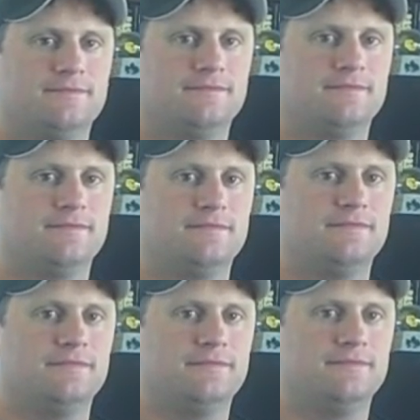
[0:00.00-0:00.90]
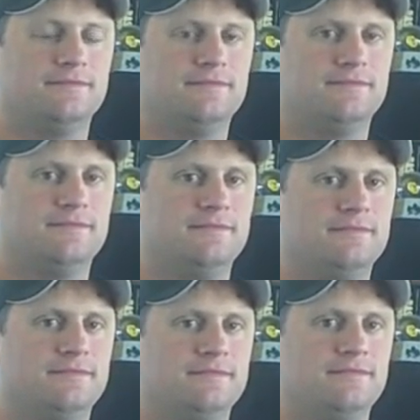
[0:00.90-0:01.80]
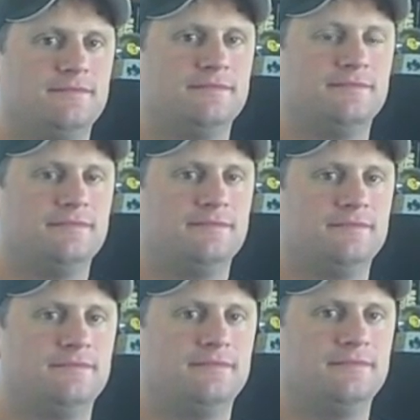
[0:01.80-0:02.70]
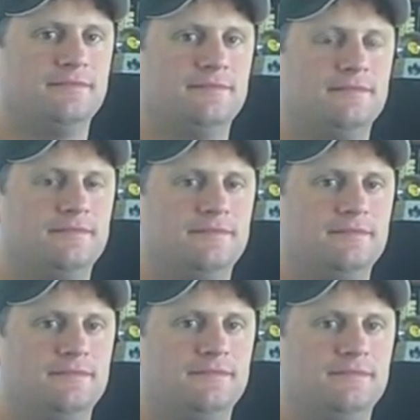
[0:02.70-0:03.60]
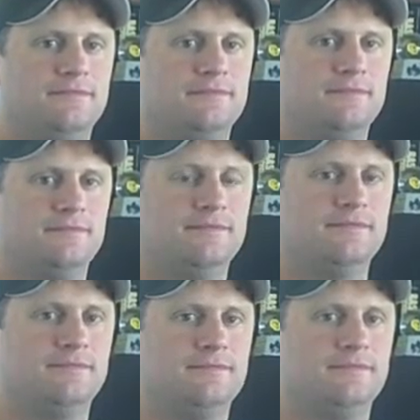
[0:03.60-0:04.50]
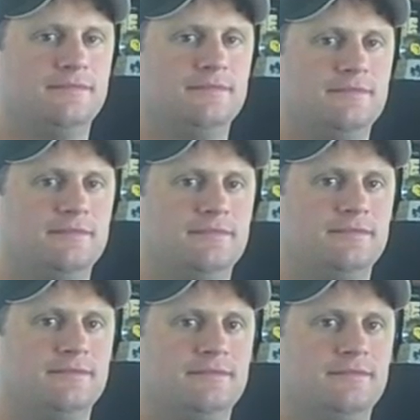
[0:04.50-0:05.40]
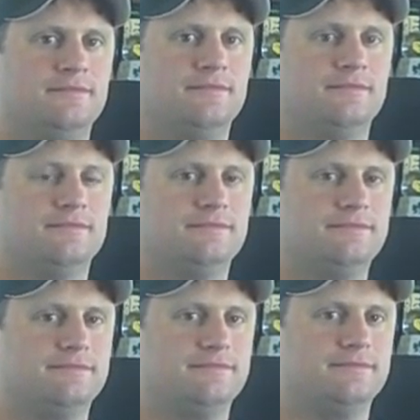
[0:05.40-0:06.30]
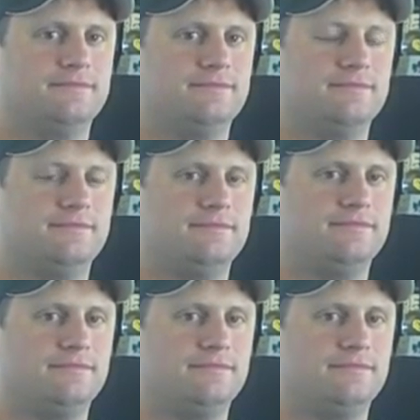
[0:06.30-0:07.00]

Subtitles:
No words are spoken by the person on screen.